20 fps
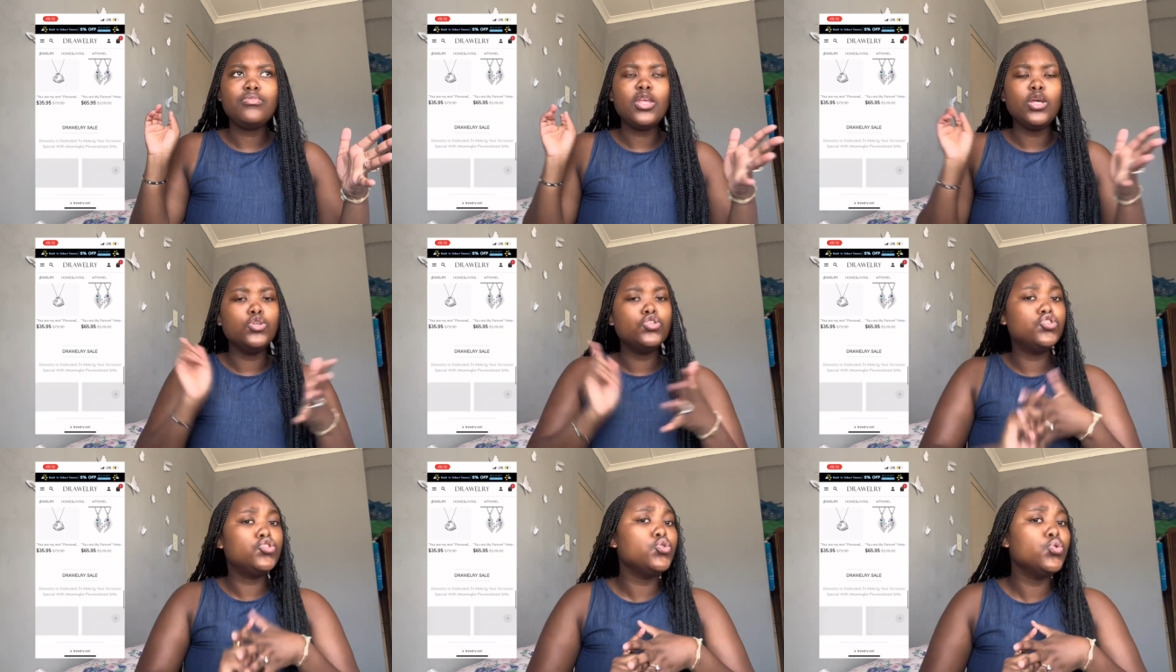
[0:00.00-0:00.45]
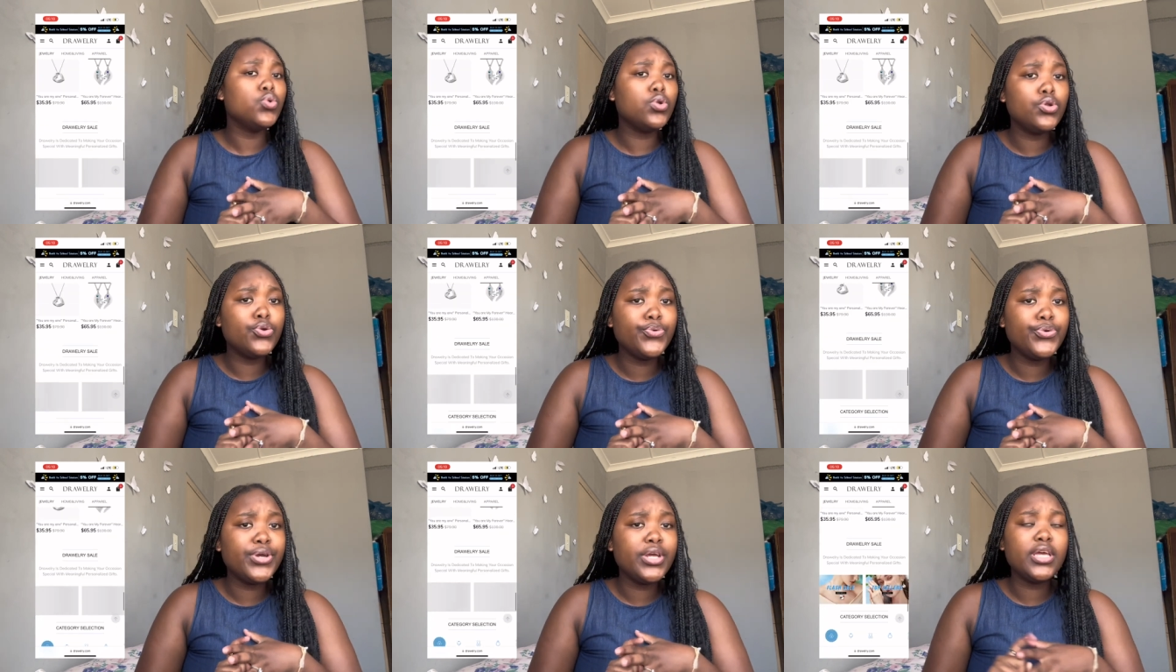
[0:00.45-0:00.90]

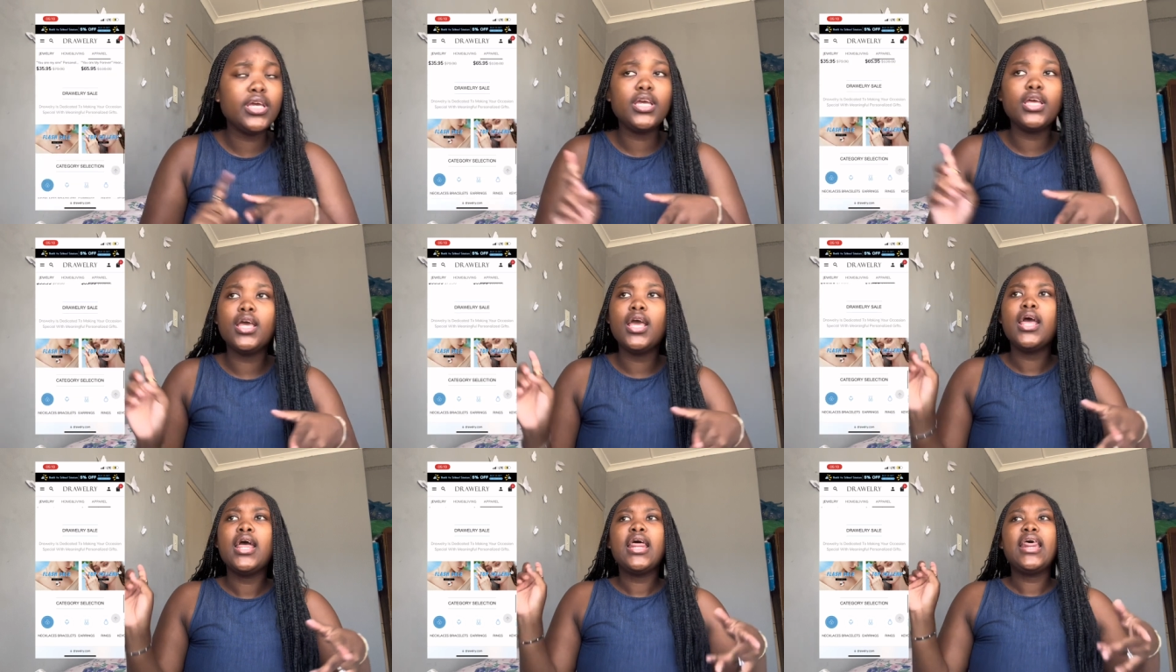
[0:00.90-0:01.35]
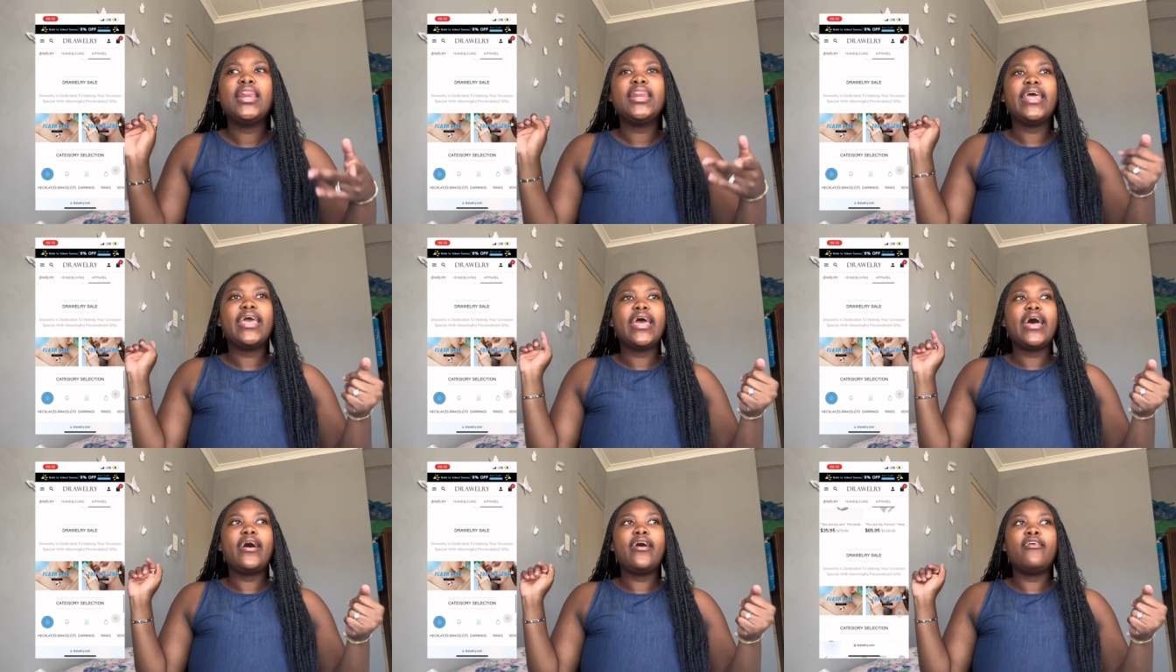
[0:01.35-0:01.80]
jewelry they
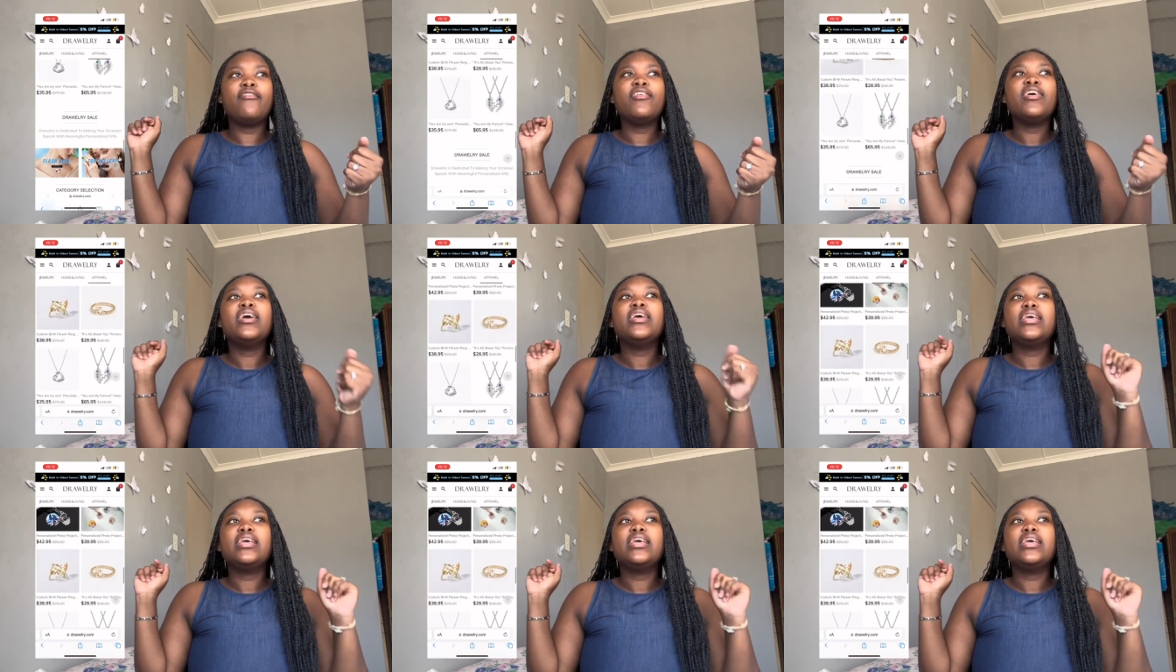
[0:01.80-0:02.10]
have